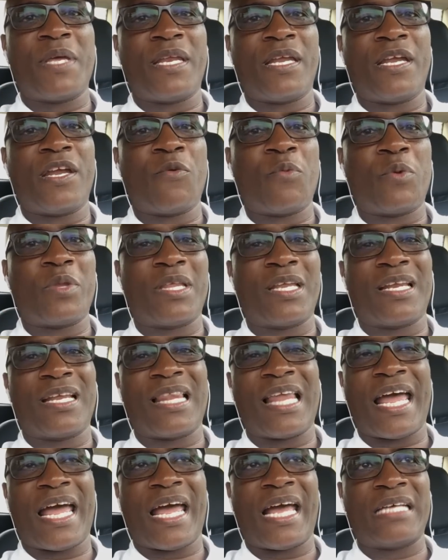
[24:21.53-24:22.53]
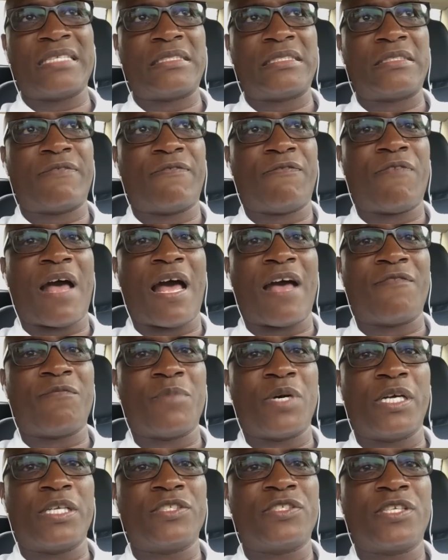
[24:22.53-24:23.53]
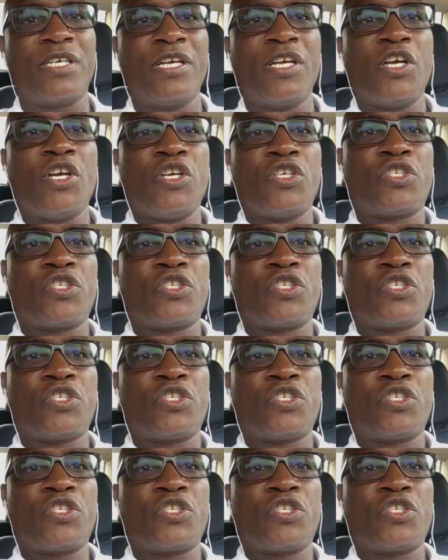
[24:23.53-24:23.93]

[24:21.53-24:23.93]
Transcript: been here within the last 5 months.